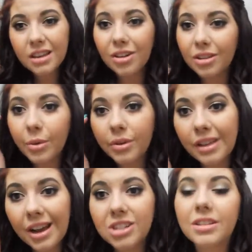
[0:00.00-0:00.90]
your lower
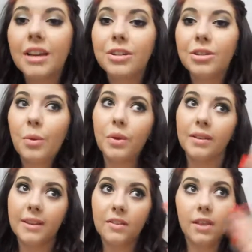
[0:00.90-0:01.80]
lash line. You don't want
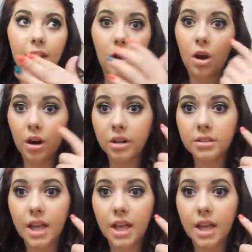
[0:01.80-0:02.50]
to leave like a harsh